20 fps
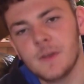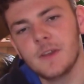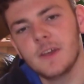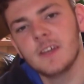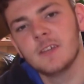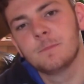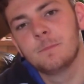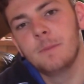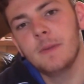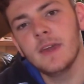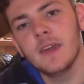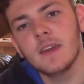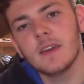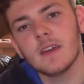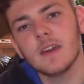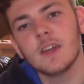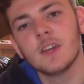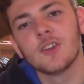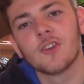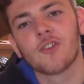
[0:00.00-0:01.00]
he's
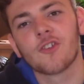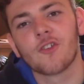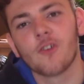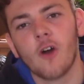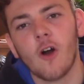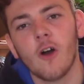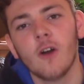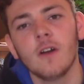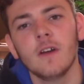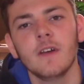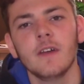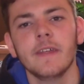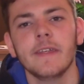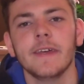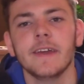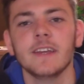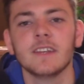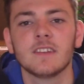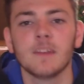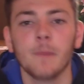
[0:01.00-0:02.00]
big and strong,
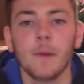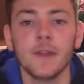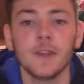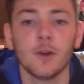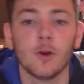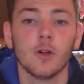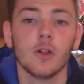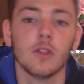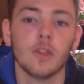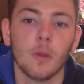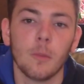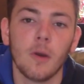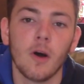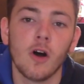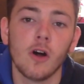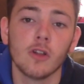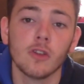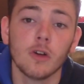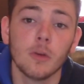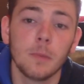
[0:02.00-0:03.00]
he's the man to hold the
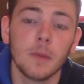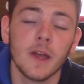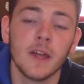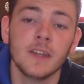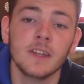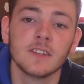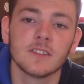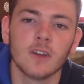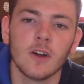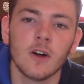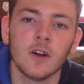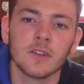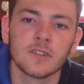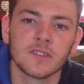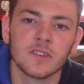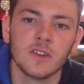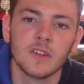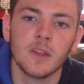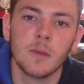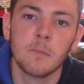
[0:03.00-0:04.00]
ball up, and he's
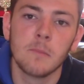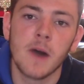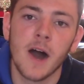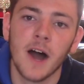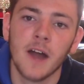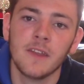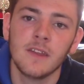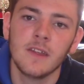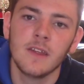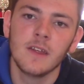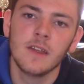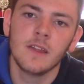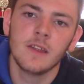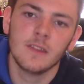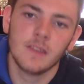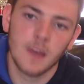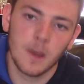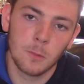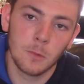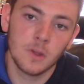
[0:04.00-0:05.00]
also the man
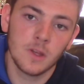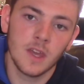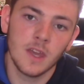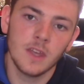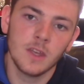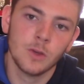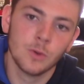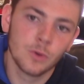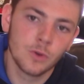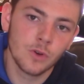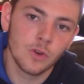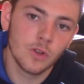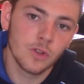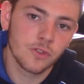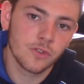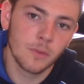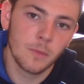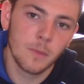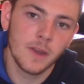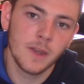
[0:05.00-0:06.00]
that will get you
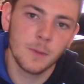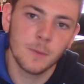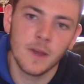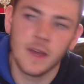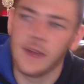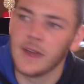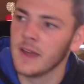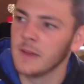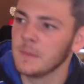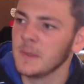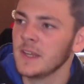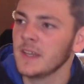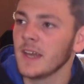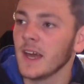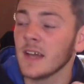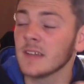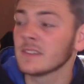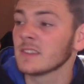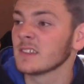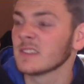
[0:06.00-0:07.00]
goals from anywhere. I mean,
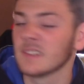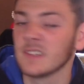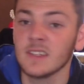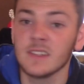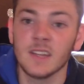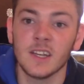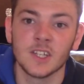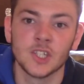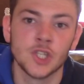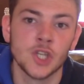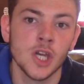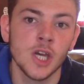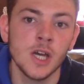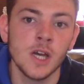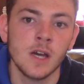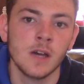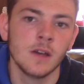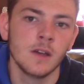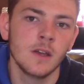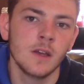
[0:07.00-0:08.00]
as you've seen last
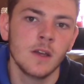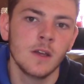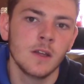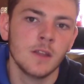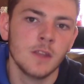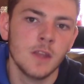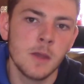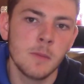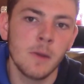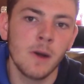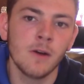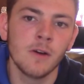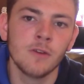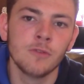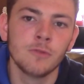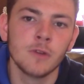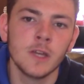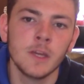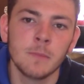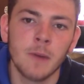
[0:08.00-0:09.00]
year, the amount
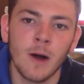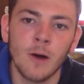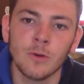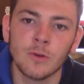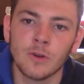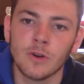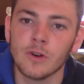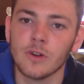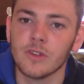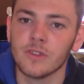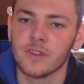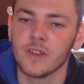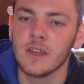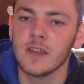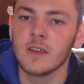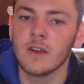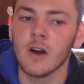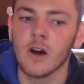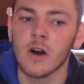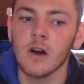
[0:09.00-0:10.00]
of rebound goals
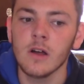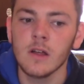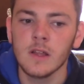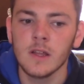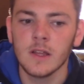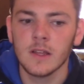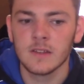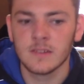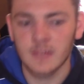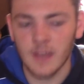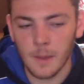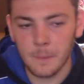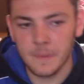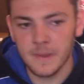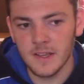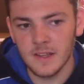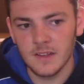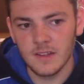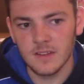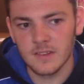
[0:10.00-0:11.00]
he got,
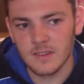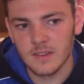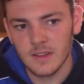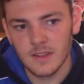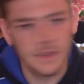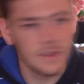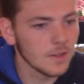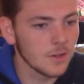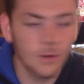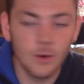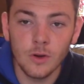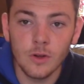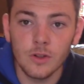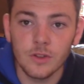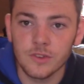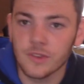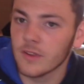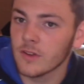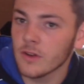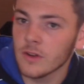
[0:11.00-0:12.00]
tap-ins, the
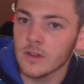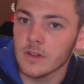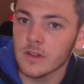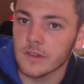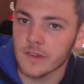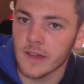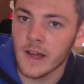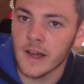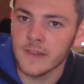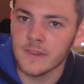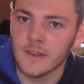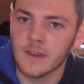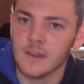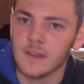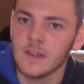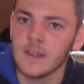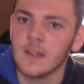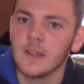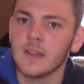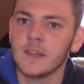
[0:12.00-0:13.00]
goals, aren't
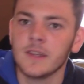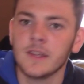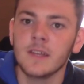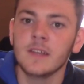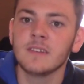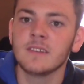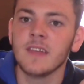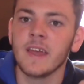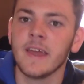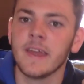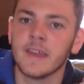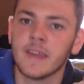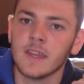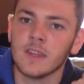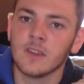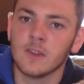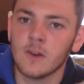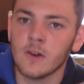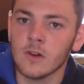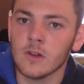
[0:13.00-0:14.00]
there? He's there to
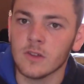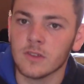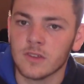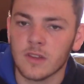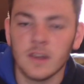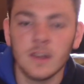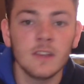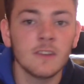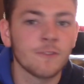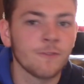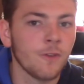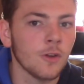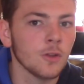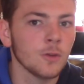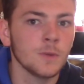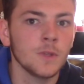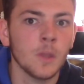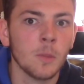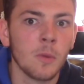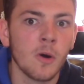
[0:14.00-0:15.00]
get the goals, he's
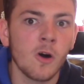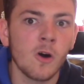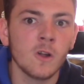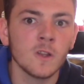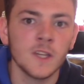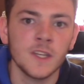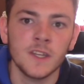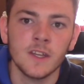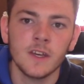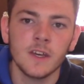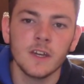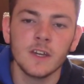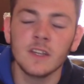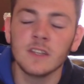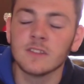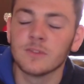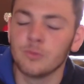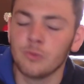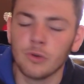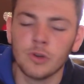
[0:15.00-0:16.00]
following the ball in,
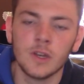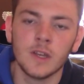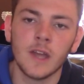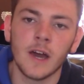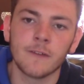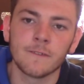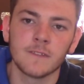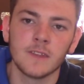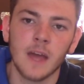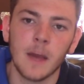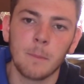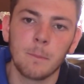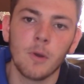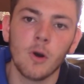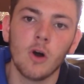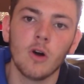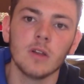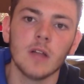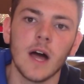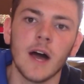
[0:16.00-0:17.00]
he's running after that
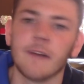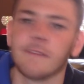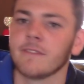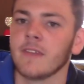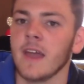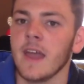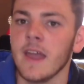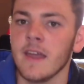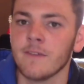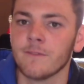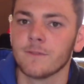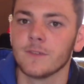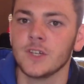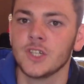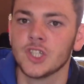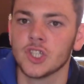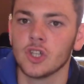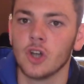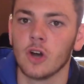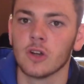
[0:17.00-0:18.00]
ball after every
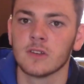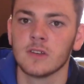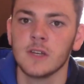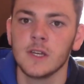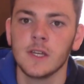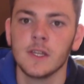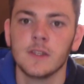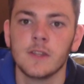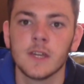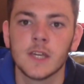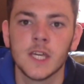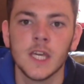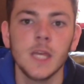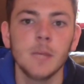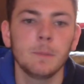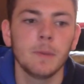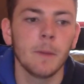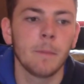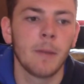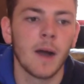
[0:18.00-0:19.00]
shot. The
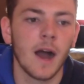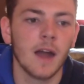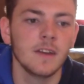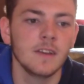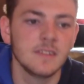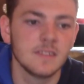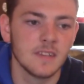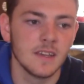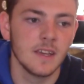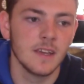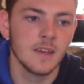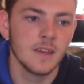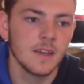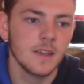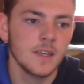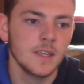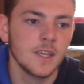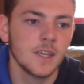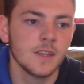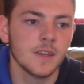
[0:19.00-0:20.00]
keeper parries it,
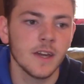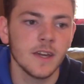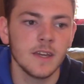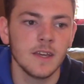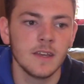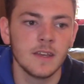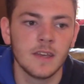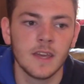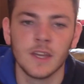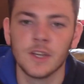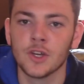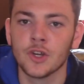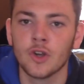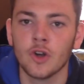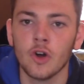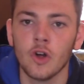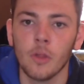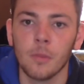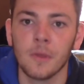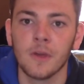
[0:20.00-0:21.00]
United get a
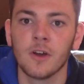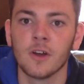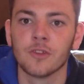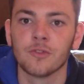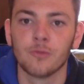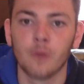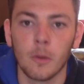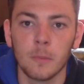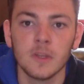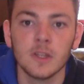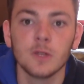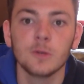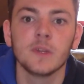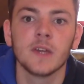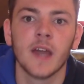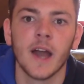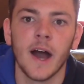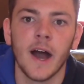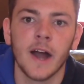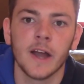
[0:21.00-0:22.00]
goal because Romelu
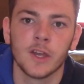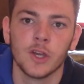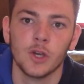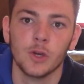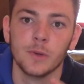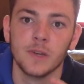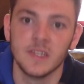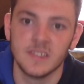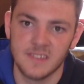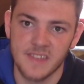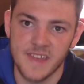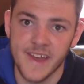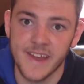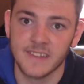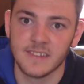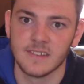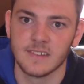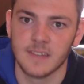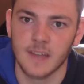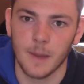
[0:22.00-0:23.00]
Lukaku is there
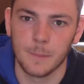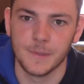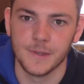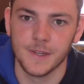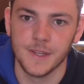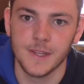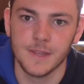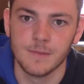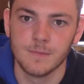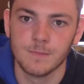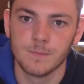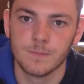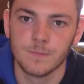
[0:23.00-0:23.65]
to tap it in.